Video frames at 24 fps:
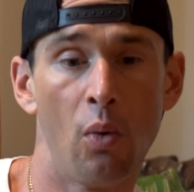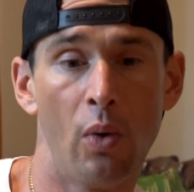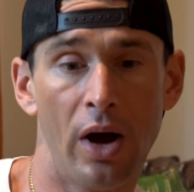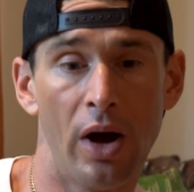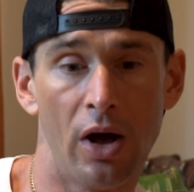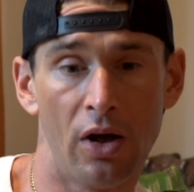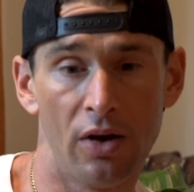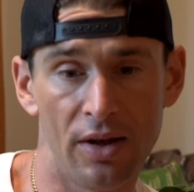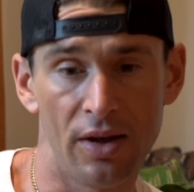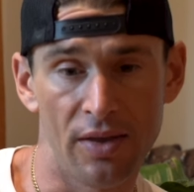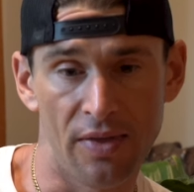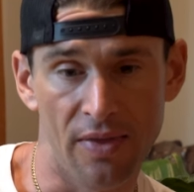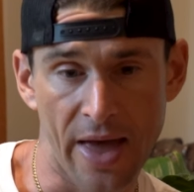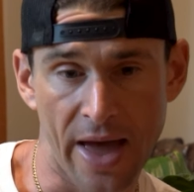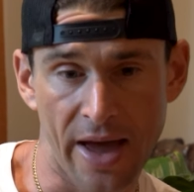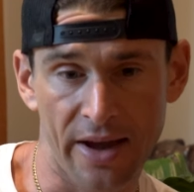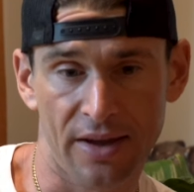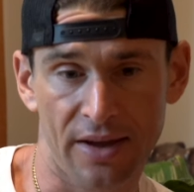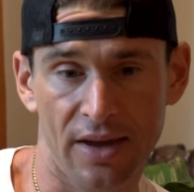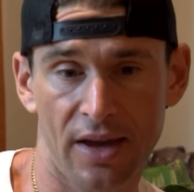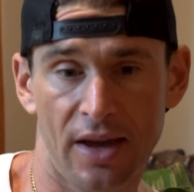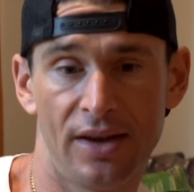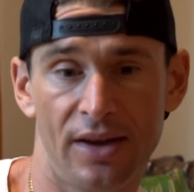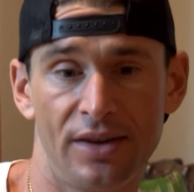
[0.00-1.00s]
well, in
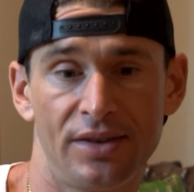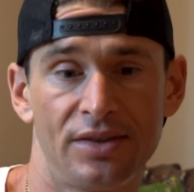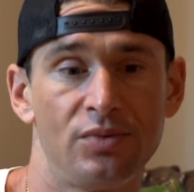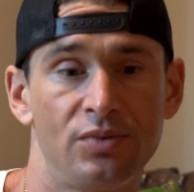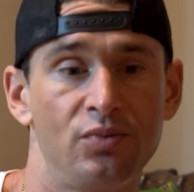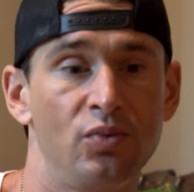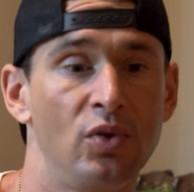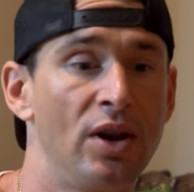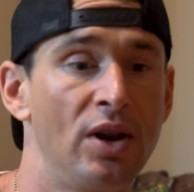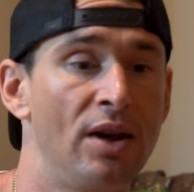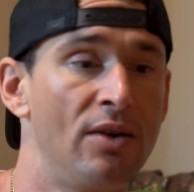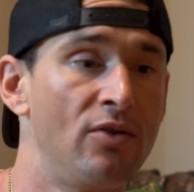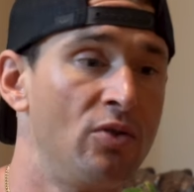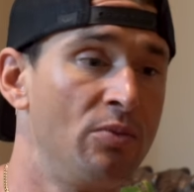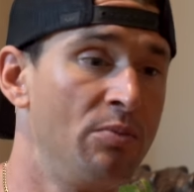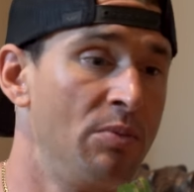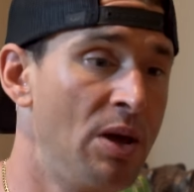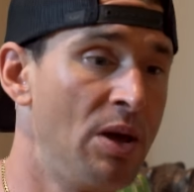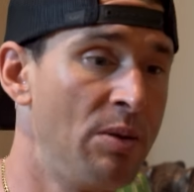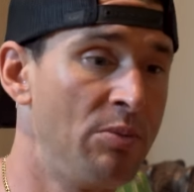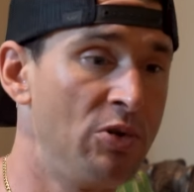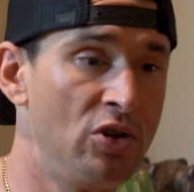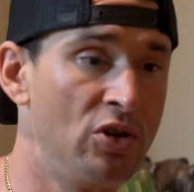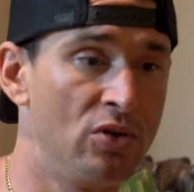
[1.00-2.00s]
that case, whatever,
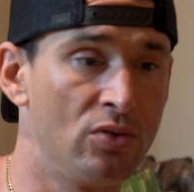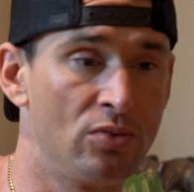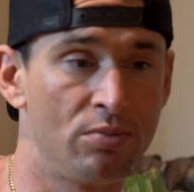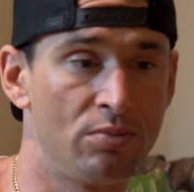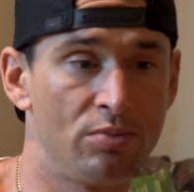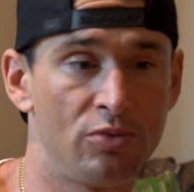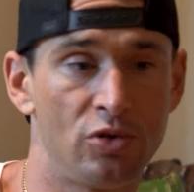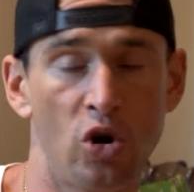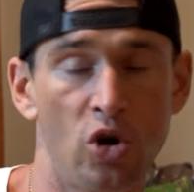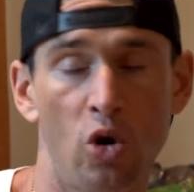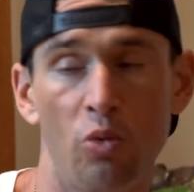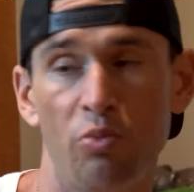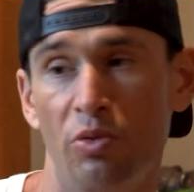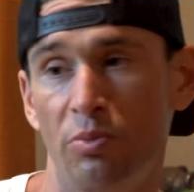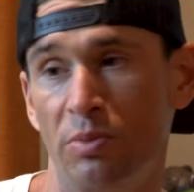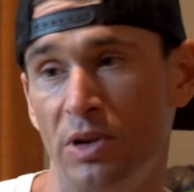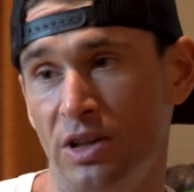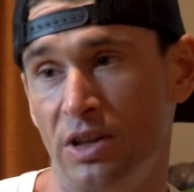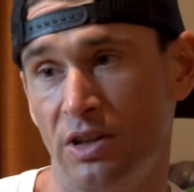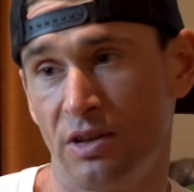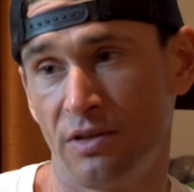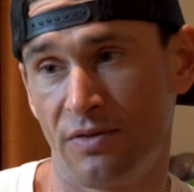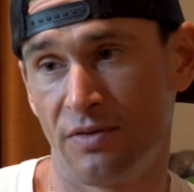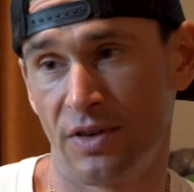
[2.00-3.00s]
maybe you're
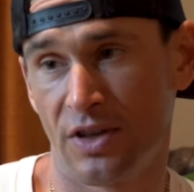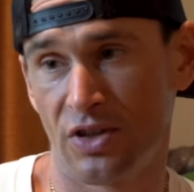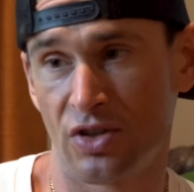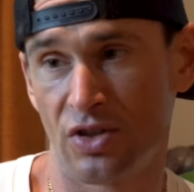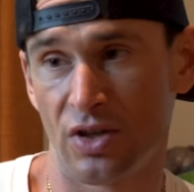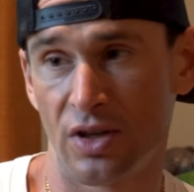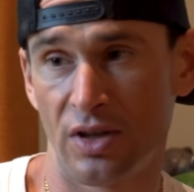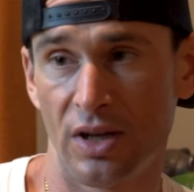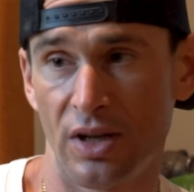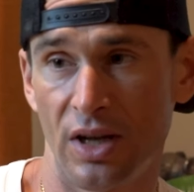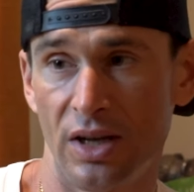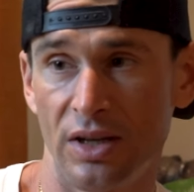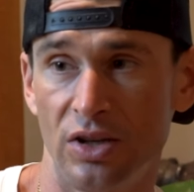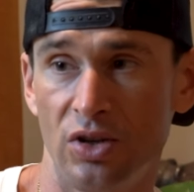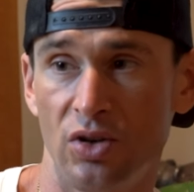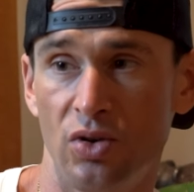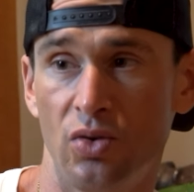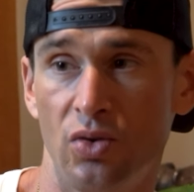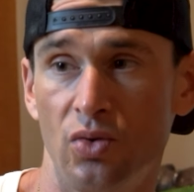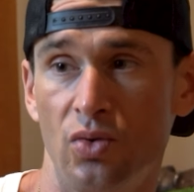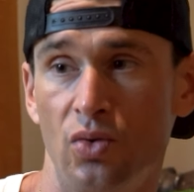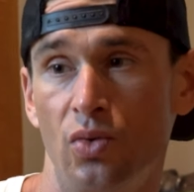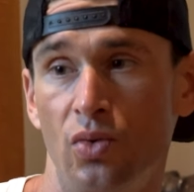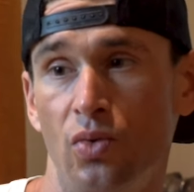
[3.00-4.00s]
dopamine deficient and
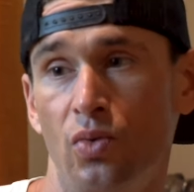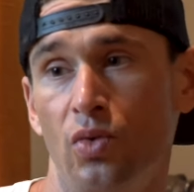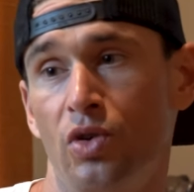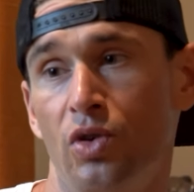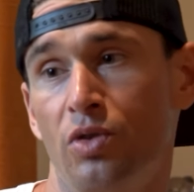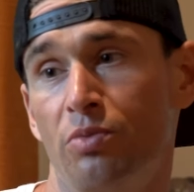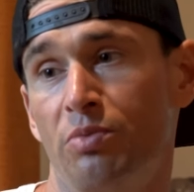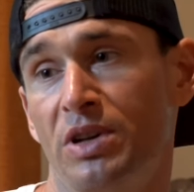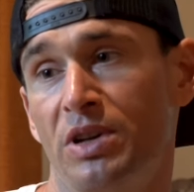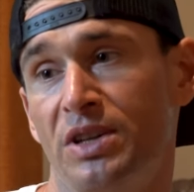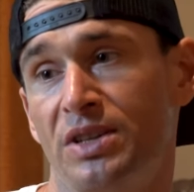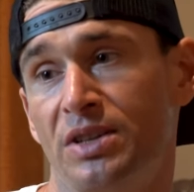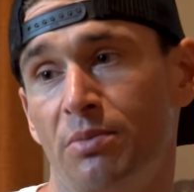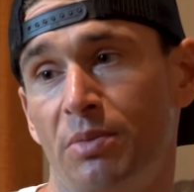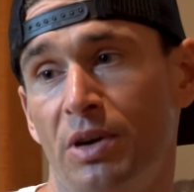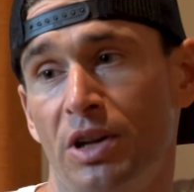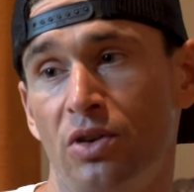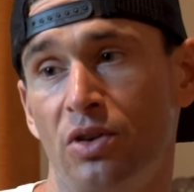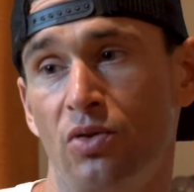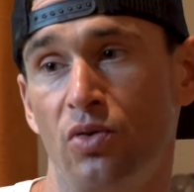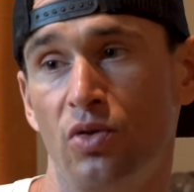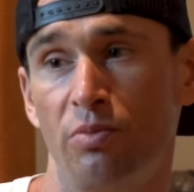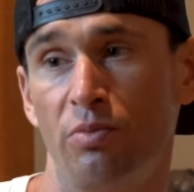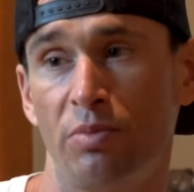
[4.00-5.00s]
you would be
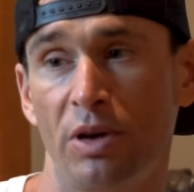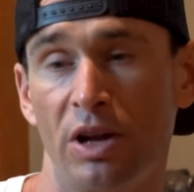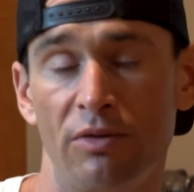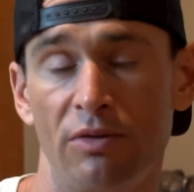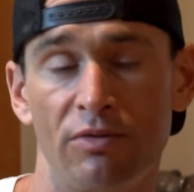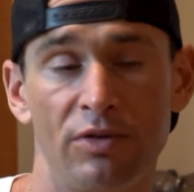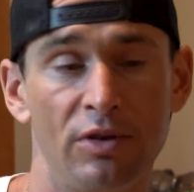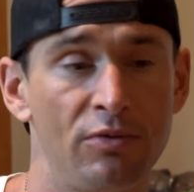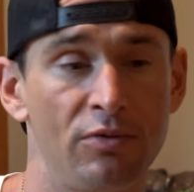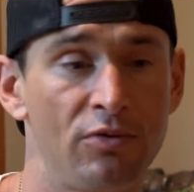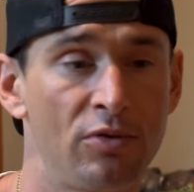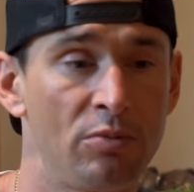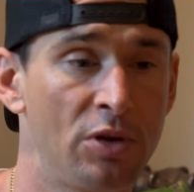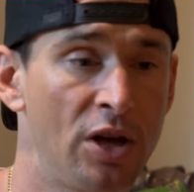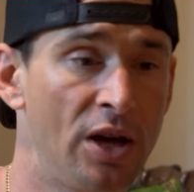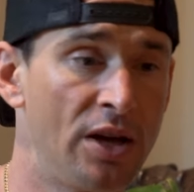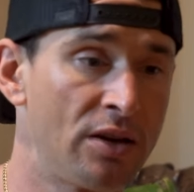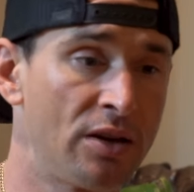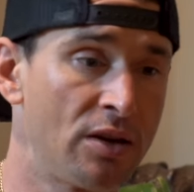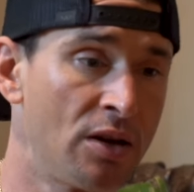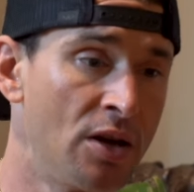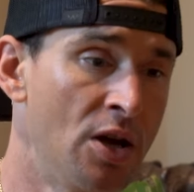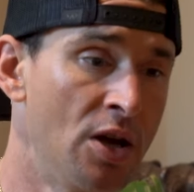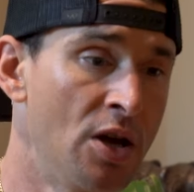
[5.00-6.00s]
somebody who would benefit from
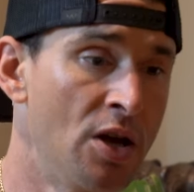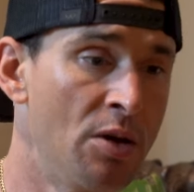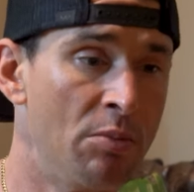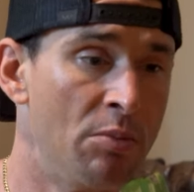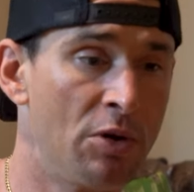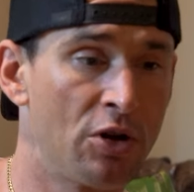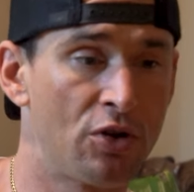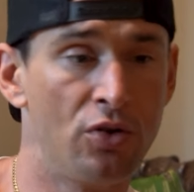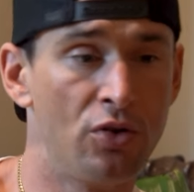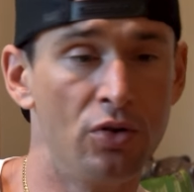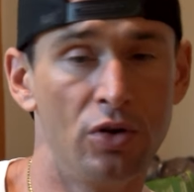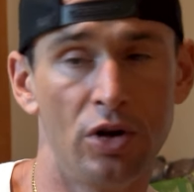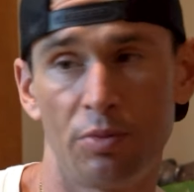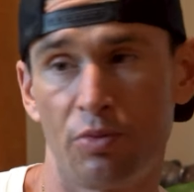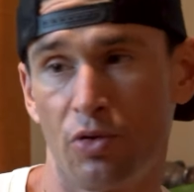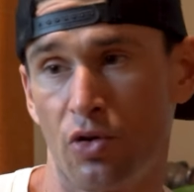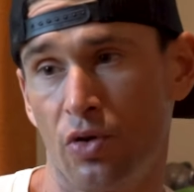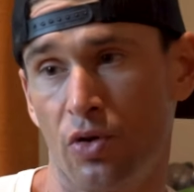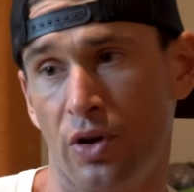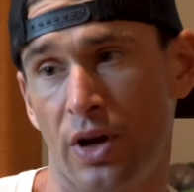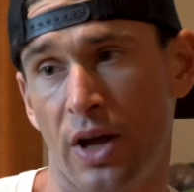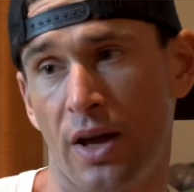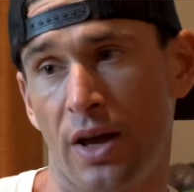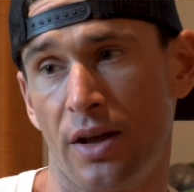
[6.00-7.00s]
like mucuna
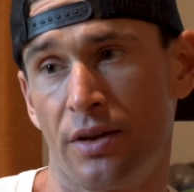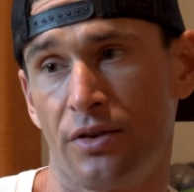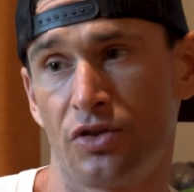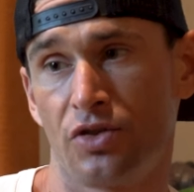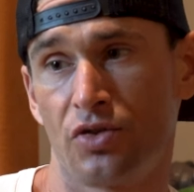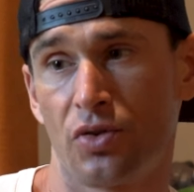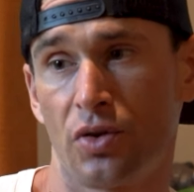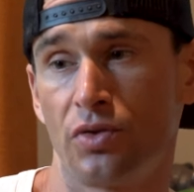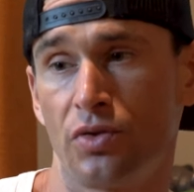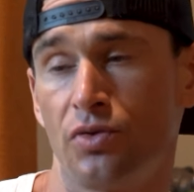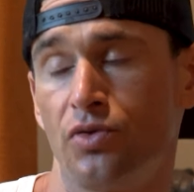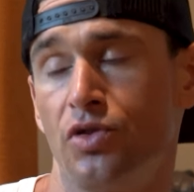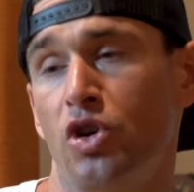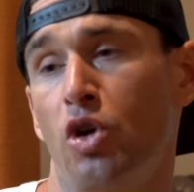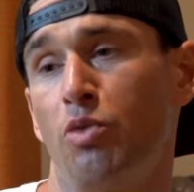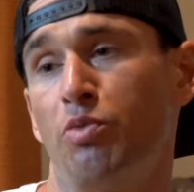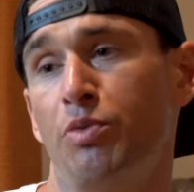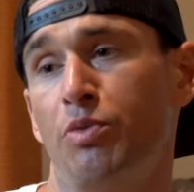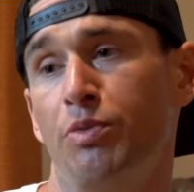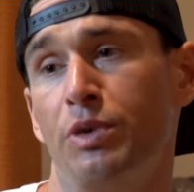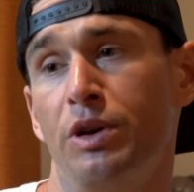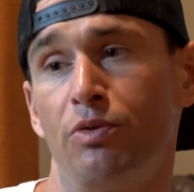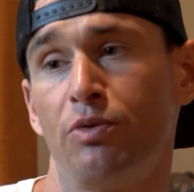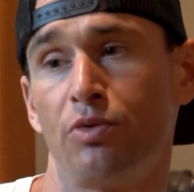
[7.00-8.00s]
pruriens or other
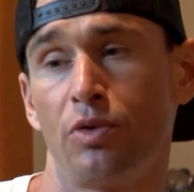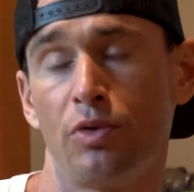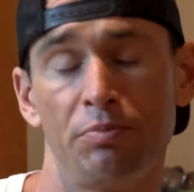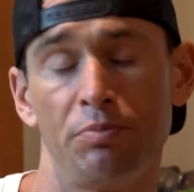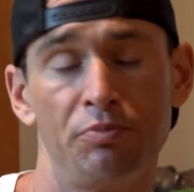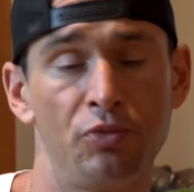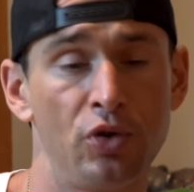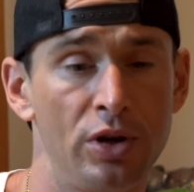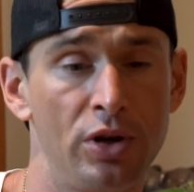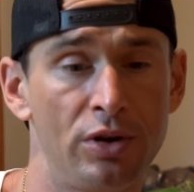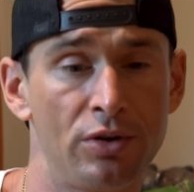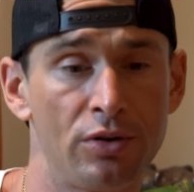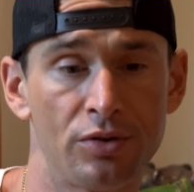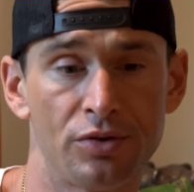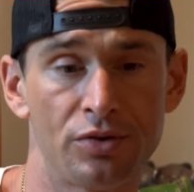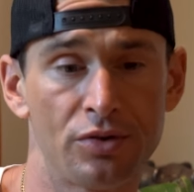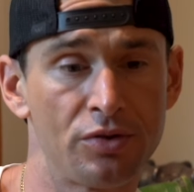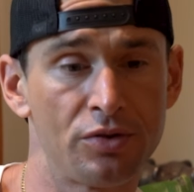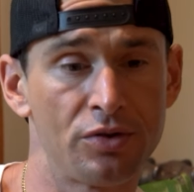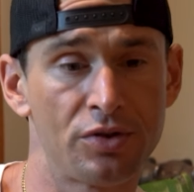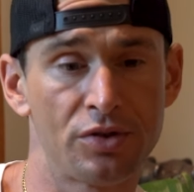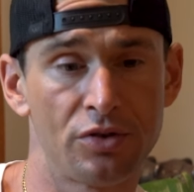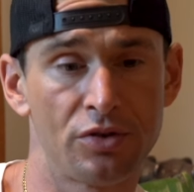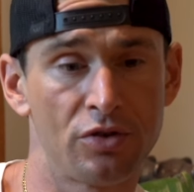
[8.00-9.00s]
dopamine
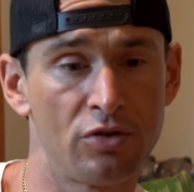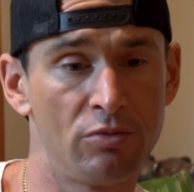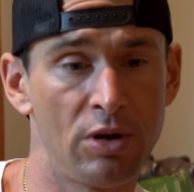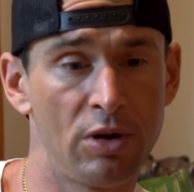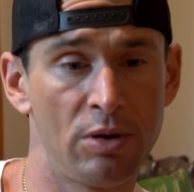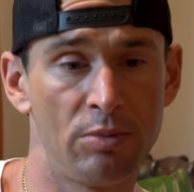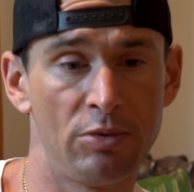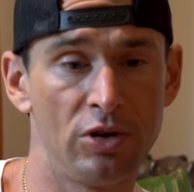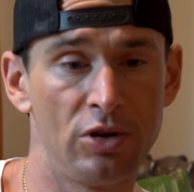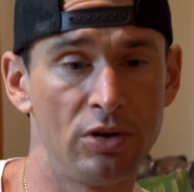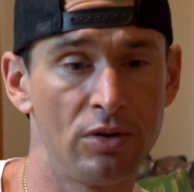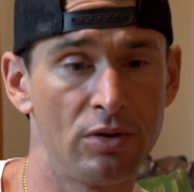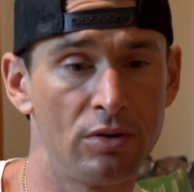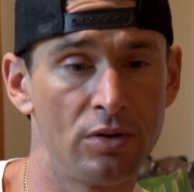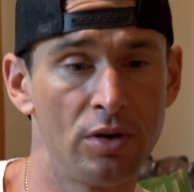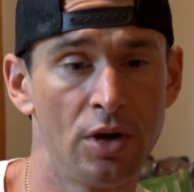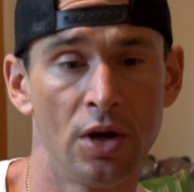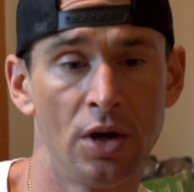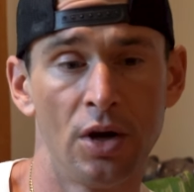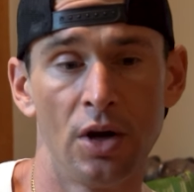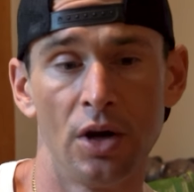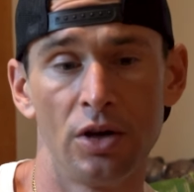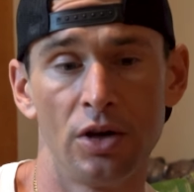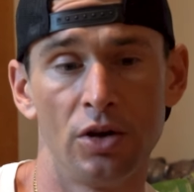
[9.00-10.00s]
precursors, or maybe you're,